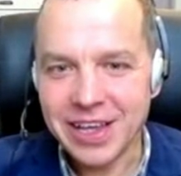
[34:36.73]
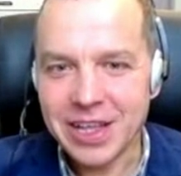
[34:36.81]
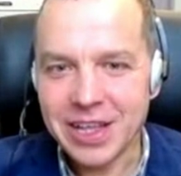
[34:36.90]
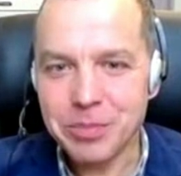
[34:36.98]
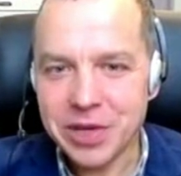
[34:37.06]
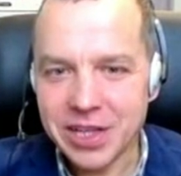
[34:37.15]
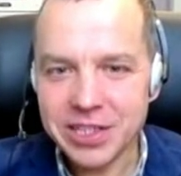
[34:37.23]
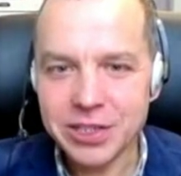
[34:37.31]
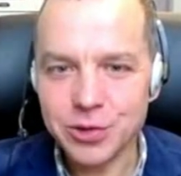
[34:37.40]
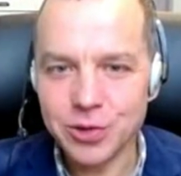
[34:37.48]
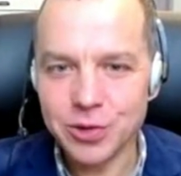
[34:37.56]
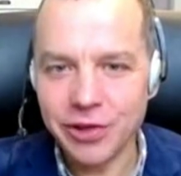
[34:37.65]

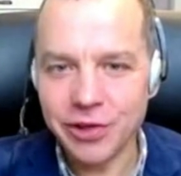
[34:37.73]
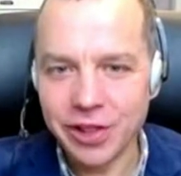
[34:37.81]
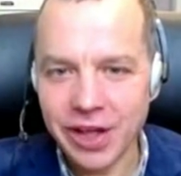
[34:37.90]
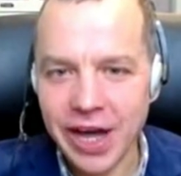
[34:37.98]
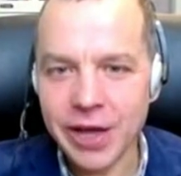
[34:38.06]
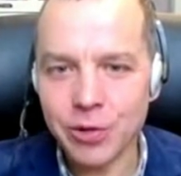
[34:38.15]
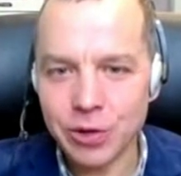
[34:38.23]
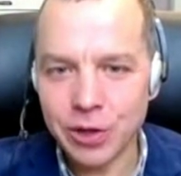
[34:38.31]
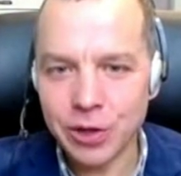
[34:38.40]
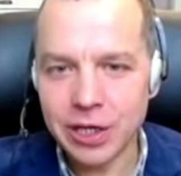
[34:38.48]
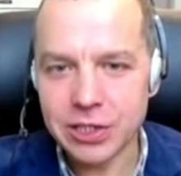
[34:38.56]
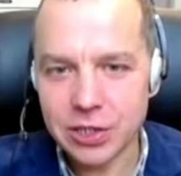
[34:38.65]
Inability to rely
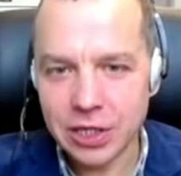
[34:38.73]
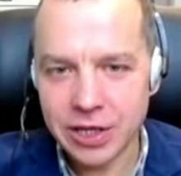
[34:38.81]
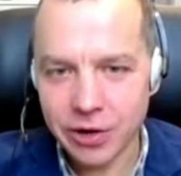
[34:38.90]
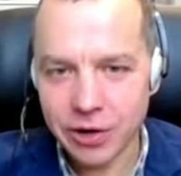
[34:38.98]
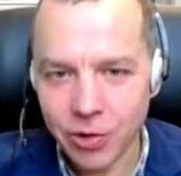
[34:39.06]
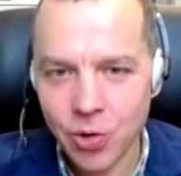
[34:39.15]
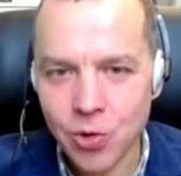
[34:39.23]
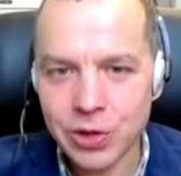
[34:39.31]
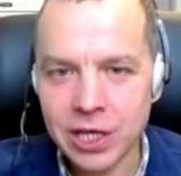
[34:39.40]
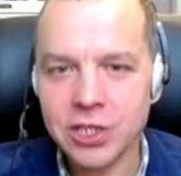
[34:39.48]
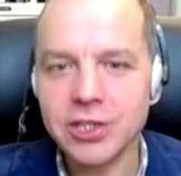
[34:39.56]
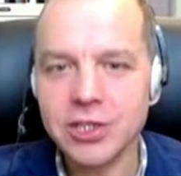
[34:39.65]
on its, their
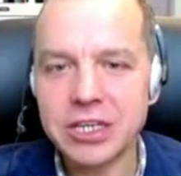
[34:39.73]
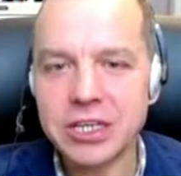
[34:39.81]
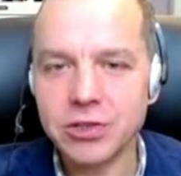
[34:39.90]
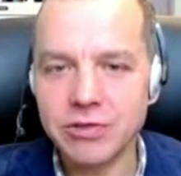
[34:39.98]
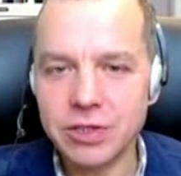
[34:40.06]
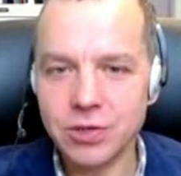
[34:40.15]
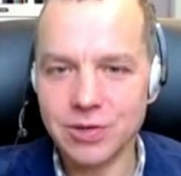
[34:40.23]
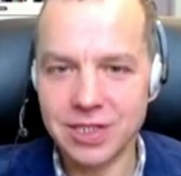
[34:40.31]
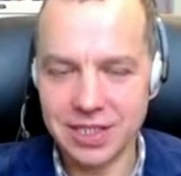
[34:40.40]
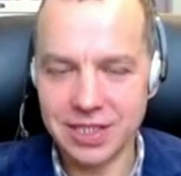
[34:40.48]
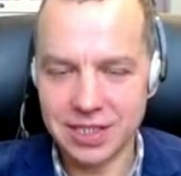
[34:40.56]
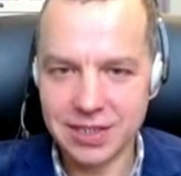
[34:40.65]
own intellectual
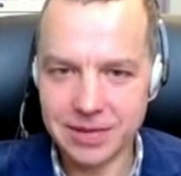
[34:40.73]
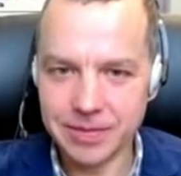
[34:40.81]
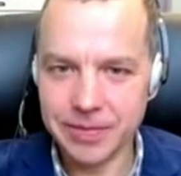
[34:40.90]
resources.